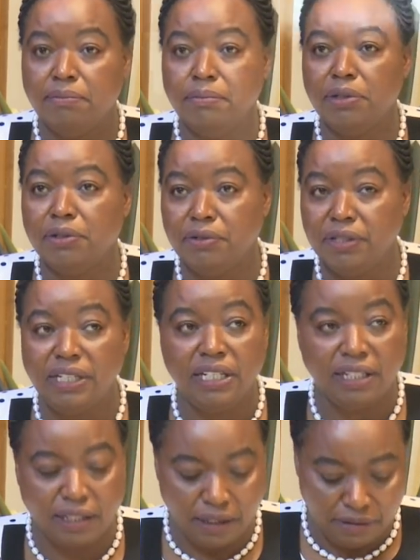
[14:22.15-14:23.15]
Burundi,
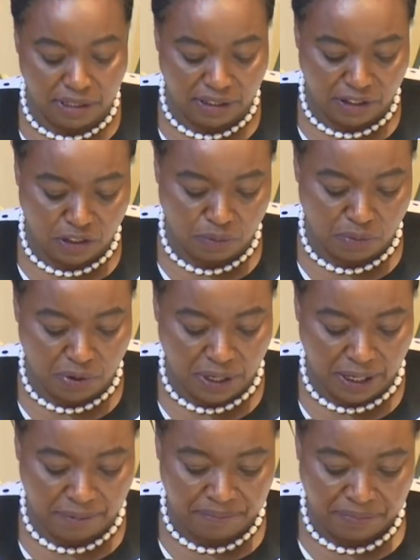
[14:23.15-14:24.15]
including this
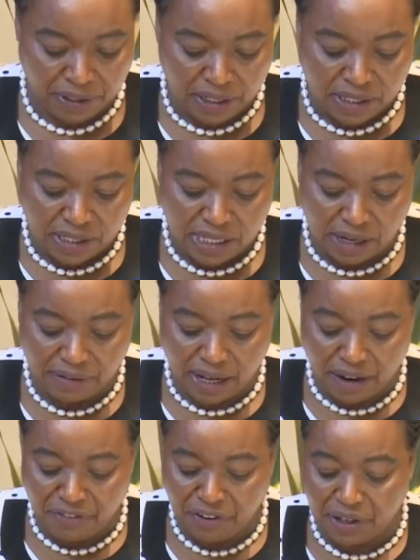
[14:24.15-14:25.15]
morning, South
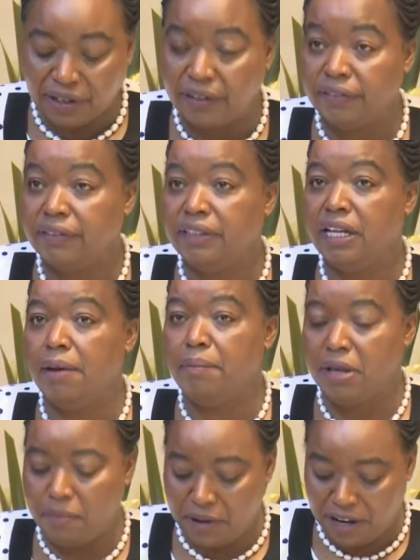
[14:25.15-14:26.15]
Africa,
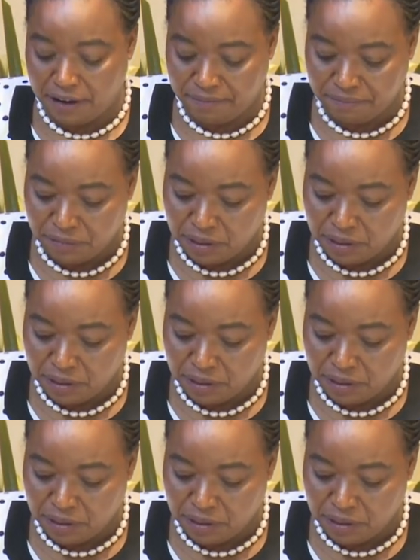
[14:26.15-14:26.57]
Namibia,